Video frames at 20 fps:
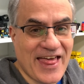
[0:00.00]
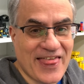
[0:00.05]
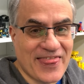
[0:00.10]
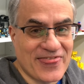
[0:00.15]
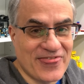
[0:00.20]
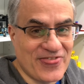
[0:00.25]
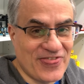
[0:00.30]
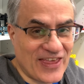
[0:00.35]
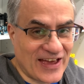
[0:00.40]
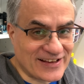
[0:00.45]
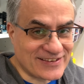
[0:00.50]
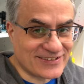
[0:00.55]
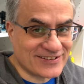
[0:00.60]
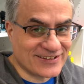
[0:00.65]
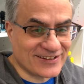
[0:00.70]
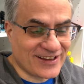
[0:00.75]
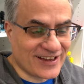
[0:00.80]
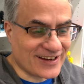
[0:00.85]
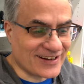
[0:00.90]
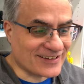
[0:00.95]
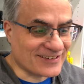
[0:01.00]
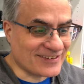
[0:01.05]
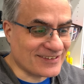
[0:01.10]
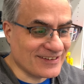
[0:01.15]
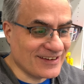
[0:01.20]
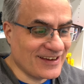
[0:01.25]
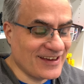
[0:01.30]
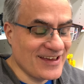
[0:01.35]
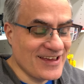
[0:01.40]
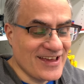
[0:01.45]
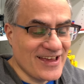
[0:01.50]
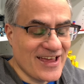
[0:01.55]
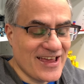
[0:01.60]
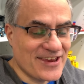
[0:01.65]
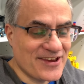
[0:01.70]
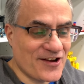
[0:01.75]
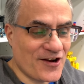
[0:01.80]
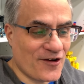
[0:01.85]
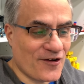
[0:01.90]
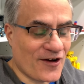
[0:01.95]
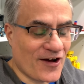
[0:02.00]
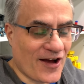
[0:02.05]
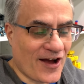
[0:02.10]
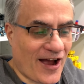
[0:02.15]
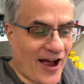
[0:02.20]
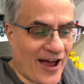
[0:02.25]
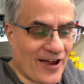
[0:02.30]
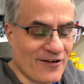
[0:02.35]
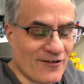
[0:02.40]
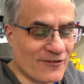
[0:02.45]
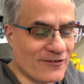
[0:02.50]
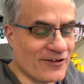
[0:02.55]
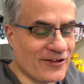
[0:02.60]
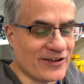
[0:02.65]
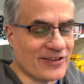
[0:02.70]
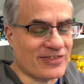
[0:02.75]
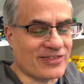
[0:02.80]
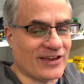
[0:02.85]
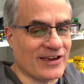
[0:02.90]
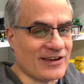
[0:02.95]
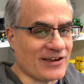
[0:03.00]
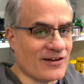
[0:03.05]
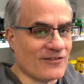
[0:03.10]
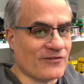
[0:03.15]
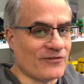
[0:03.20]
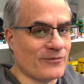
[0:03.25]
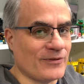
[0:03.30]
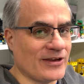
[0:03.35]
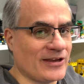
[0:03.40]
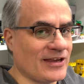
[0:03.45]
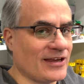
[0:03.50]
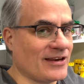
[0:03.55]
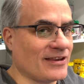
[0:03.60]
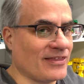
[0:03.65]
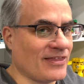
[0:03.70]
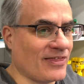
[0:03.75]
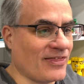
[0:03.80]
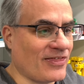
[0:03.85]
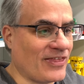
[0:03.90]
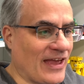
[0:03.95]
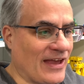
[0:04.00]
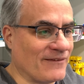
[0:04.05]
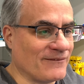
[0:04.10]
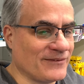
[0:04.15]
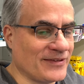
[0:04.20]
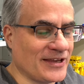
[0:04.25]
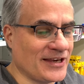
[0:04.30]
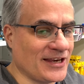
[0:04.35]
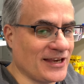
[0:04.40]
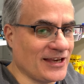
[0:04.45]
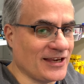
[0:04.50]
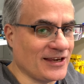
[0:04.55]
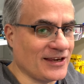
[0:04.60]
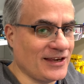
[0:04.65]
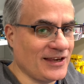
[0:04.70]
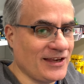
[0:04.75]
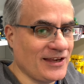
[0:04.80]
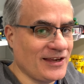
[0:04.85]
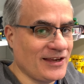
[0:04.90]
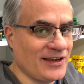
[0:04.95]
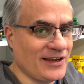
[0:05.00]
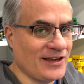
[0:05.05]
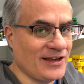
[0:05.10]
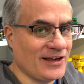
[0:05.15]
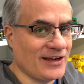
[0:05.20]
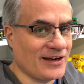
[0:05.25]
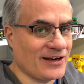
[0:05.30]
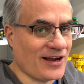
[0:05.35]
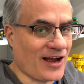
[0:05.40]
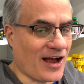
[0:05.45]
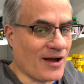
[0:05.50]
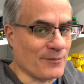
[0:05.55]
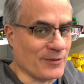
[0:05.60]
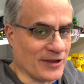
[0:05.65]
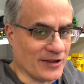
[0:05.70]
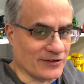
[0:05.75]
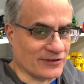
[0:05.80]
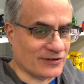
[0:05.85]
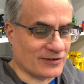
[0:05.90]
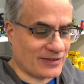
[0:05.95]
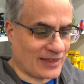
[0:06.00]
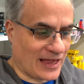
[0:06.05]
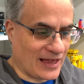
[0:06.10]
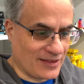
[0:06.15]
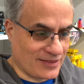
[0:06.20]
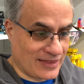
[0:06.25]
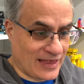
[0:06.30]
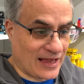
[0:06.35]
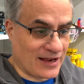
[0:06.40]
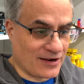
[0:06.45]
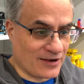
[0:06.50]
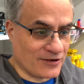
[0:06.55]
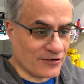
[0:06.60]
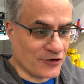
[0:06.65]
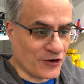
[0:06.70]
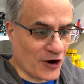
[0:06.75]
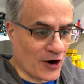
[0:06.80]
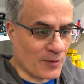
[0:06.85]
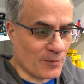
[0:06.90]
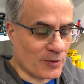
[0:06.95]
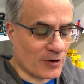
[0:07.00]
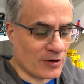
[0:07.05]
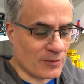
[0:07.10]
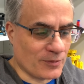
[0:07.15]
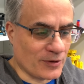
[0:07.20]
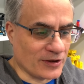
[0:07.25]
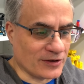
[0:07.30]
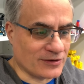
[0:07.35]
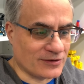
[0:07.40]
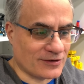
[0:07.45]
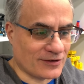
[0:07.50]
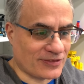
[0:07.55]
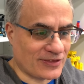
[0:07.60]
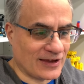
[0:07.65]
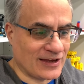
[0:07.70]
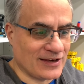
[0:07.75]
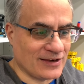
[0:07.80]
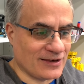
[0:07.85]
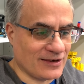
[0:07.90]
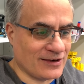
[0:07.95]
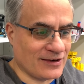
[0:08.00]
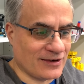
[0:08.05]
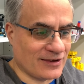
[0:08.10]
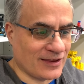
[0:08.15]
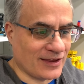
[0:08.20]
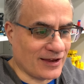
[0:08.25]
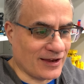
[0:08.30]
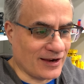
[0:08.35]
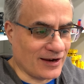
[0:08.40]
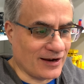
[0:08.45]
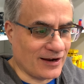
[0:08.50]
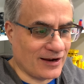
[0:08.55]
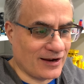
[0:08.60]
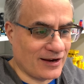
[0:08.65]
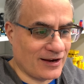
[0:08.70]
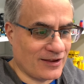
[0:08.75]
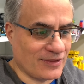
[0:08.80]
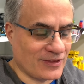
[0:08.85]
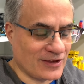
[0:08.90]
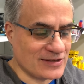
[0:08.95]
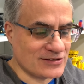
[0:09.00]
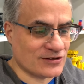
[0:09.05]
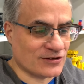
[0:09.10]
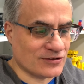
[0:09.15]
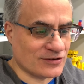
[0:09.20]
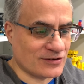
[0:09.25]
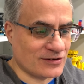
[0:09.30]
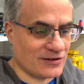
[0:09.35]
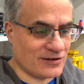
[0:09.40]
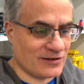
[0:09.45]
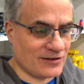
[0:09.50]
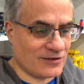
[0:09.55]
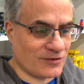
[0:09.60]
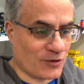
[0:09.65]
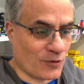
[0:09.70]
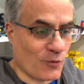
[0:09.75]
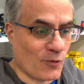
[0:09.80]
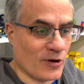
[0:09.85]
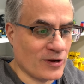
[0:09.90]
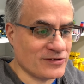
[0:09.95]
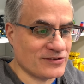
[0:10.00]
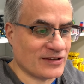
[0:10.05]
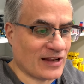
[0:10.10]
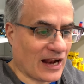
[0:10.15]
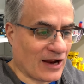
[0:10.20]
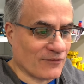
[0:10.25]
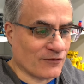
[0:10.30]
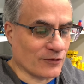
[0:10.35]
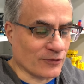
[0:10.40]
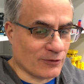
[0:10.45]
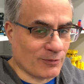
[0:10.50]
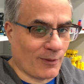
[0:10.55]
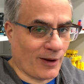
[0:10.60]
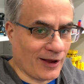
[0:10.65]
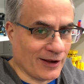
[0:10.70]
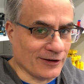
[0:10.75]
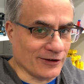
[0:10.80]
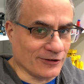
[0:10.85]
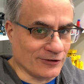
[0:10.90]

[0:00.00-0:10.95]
That's a lot of, t- you know, I don't really think of me getting that many comments, that, that number, but to think that these are the ones that I've responded